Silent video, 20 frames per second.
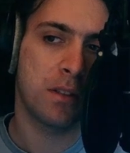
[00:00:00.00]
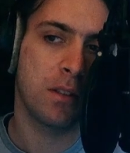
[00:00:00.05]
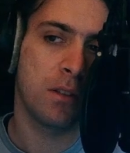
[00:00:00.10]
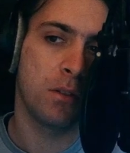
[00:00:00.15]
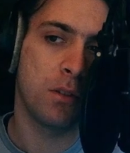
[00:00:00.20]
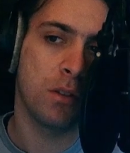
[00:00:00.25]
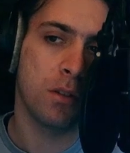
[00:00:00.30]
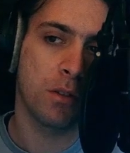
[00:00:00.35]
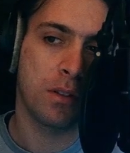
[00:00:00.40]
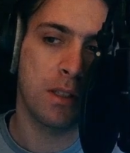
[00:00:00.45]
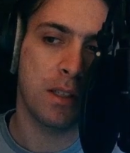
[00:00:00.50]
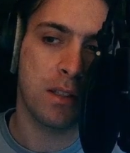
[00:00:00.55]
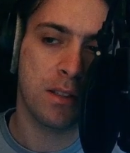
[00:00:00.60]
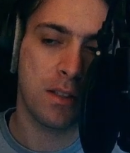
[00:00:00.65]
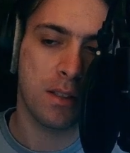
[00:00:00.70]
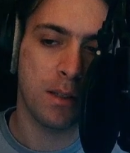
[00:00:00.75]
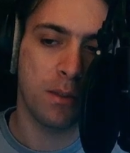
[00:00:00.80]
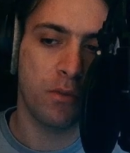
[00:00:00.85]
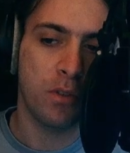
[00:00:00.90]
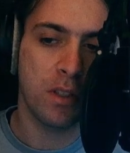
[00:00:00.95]
you know, that's
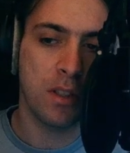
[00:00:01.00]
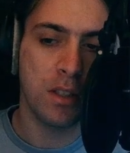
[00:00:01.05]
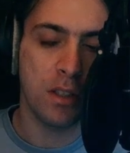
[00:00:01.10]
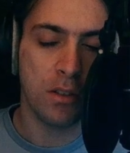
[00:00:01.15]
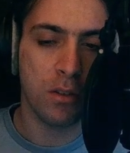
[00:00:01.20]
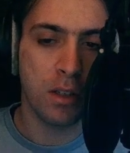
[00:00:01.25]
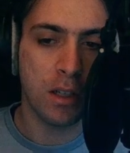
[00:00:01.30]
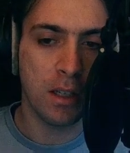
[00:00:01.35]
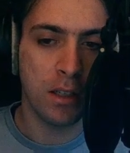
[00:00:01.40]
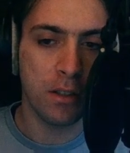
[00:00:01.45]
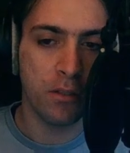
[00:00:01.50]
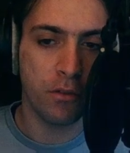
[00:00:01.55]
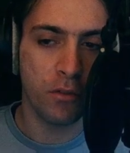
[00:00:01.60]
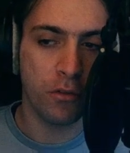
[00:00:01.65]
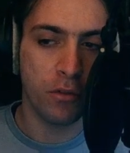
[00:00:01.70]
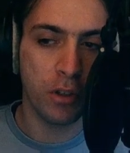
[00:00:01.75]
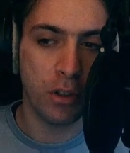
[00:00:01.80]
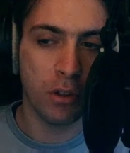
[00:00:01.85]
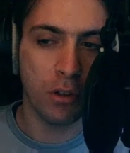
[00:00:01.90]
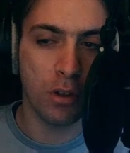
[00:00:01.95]
something that you can
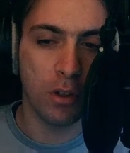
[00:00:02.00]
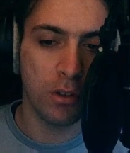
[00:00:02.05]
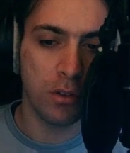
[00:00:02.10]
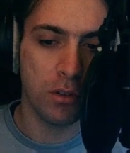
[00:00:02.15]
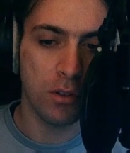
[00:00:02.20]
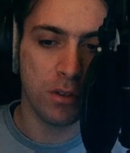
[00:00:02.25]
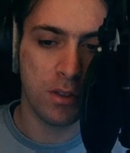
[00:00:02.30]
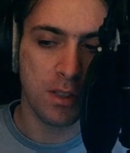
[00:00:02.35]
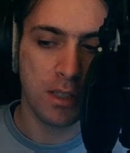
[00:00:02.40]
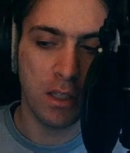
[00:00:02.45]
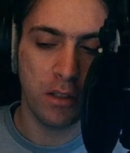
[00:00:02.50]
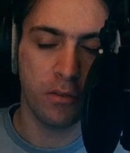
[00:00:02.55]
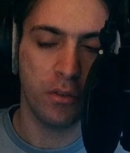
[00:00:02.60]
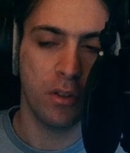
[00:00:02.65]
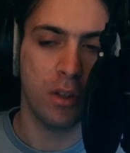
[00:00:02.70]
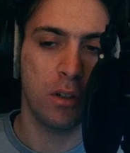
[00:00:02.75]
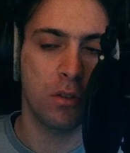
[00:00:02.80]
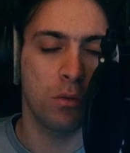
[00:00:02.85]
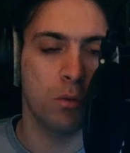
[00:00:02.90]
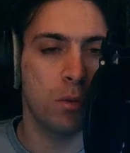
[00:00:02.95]
figure out yourself
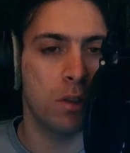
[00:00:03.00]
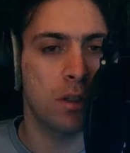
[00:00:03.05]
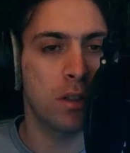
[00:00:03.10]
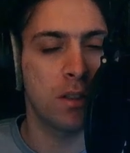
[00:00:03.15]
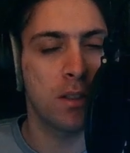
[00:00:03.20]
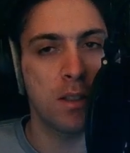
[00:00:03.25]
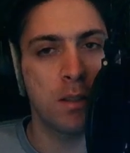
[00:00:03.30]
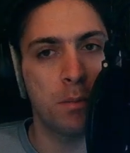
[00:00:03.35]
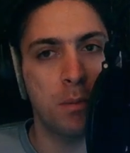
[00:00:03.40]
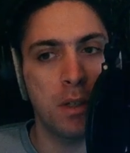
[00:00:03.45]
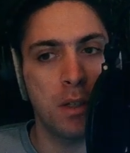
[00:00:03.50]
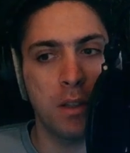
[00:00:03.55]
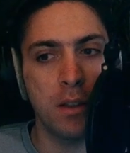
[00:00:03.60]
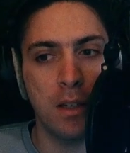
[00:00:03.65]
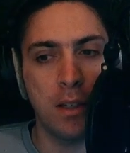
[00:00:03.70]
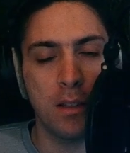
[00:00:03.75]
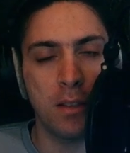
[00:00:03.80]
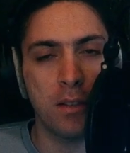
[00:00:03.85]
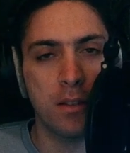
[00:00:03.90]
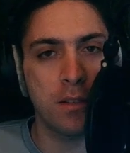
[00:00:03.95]
how you want to display
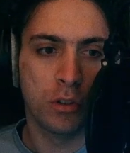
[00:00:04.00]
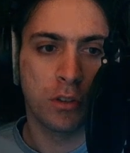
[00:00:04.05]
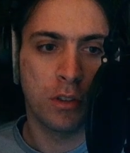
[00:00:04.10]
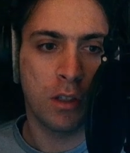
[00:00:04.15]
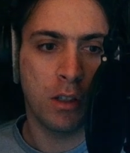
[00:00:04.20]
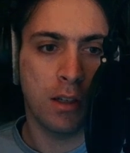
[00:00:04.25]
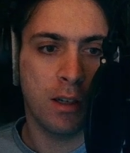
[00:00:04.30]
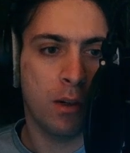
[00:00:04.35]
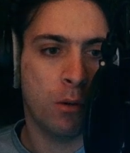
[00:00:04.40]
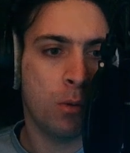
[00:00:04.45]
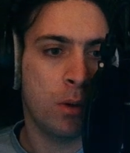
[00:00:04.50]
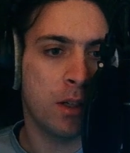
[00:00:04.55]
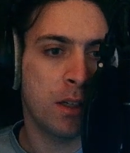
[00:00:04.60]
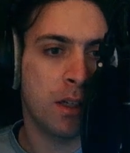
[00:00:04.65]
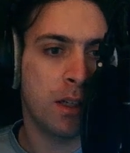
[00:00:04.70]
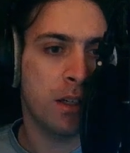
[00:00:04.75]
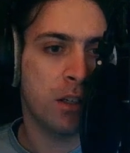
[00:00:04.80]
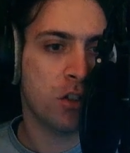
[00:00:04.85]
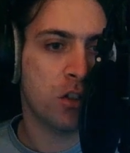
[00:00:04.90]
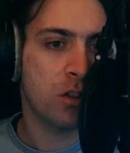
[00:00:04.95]
that. Now I want to
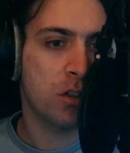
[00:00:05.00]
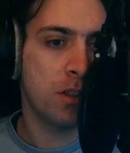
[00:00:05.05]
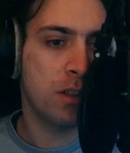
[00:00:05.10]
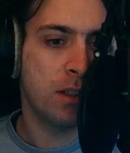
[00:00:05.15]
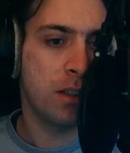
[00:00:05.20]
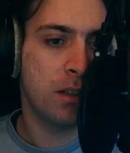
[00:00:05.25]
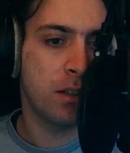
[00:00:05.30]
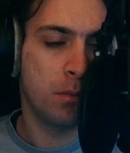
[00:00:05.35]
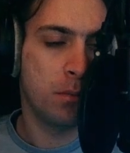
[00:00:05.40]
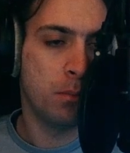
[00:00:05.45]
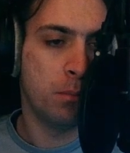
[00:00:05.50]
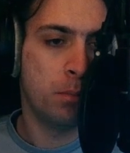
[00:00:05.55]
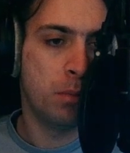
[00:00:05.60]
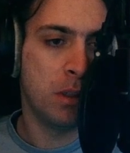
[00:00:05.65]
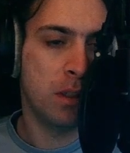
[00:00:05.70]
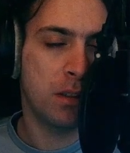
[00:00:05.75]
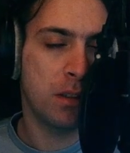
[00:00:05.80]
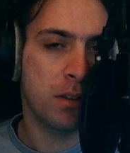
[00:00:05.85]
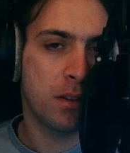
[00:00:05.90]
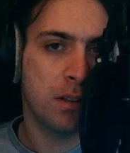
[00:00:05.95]
actually
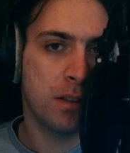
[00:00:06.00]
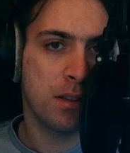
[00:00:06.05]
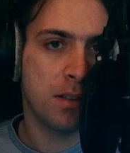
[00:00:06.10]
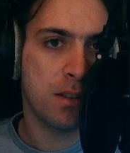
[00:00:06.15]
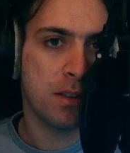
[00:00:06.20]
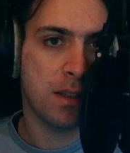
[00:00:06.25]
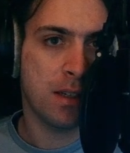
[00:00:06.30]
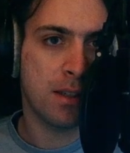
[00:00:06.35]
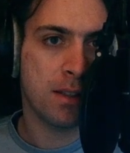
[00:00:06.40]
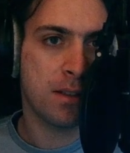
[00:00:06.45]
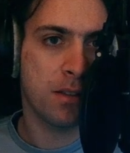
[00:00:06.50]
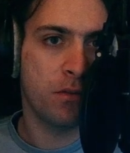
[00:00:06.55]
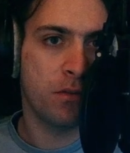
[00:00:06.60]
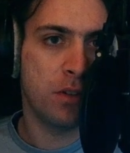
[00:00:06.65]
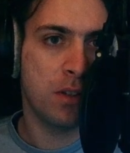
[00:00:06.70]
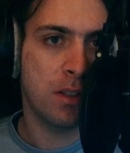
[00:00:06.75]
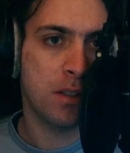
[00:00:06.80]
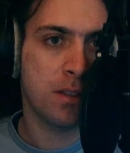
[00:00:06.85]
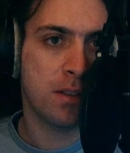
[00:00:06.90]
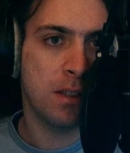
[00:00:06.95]
build this as a
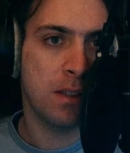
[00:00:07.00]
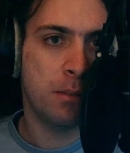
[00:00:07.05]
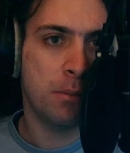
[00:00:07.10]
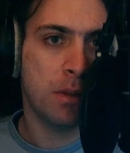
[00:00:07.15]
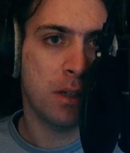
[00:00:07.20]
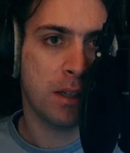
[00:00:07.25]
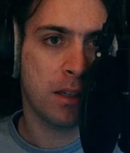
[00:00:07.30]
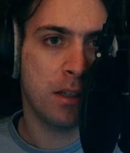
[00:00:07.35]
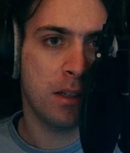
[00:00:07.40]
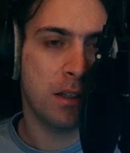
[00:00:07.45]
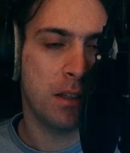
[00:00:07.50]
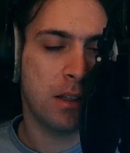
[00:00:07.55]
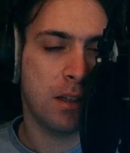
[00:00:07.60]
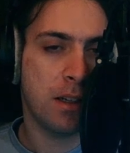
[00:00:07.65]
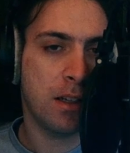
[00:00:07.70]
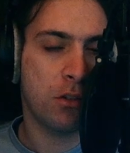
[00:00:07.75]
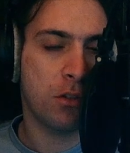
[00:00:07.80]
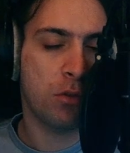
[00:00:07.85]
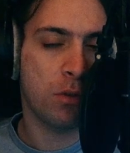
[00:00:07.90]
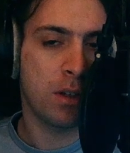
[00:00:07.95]
VST plugin
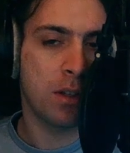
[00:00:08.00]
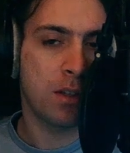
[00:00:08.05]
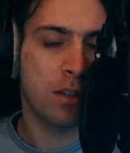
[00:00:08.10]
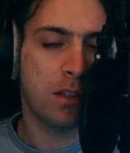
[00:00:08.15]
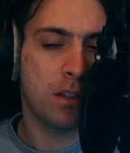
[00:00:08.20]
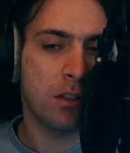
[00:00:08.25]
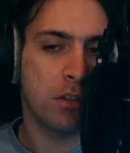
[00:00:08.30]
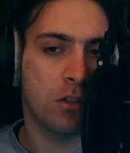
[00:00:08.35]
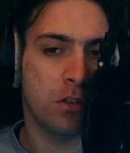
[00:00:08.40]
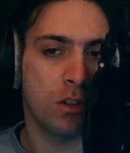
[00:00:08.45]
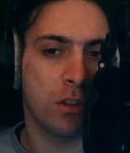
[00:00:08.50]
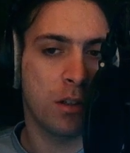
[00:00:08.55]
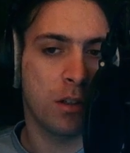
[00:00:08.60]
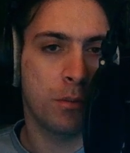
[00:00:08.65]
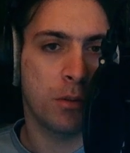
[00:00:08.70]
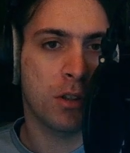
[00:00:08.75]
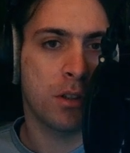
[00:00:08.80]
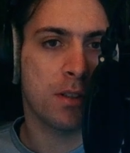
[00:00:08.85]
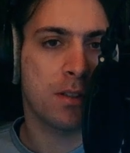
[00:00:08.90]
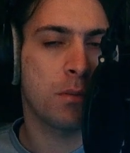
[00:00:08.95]
and run it in the DAW
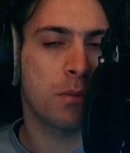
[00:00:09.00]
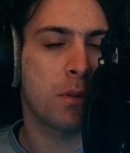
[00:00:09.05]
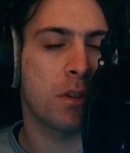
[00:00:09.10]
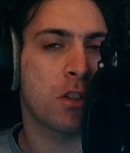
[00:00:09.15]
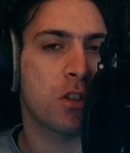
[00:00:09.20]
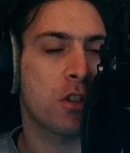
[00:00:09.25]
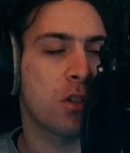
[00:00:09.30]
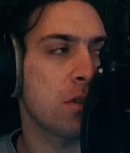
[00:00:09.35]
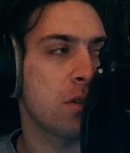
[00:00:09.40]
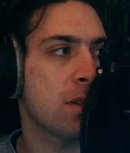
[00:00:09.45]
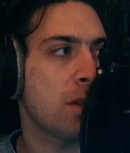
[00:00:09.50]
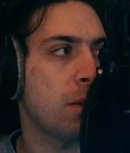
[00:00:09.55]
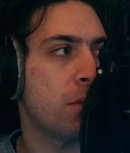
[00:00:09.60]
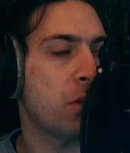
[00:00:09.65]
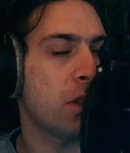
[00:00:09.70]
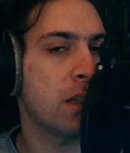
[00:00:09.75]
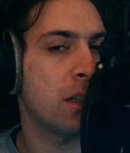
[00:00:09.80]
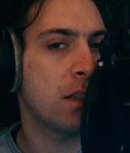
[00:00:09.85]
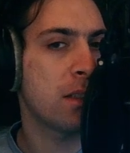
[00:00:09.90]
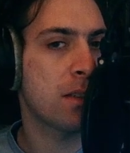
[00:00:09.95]
because I want to show you
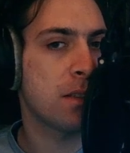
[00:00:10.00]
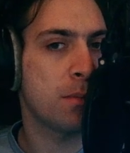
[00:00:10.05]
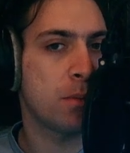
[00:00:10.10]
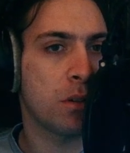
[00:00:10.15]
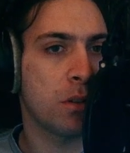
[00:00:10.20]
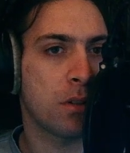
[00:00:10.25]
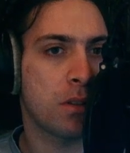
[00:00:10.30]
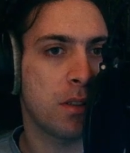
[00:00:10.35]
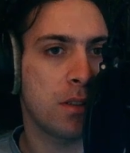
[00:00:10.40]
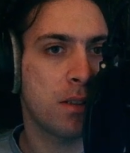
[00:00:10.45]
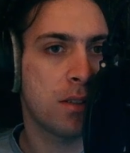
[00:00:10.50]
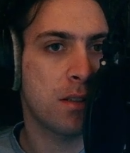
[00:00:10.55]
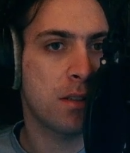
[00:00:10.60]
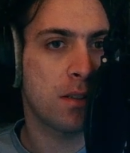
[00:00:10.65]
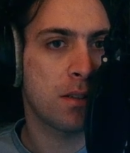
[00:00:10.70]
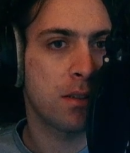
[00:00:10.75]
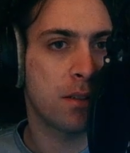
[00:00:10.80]
something else about this.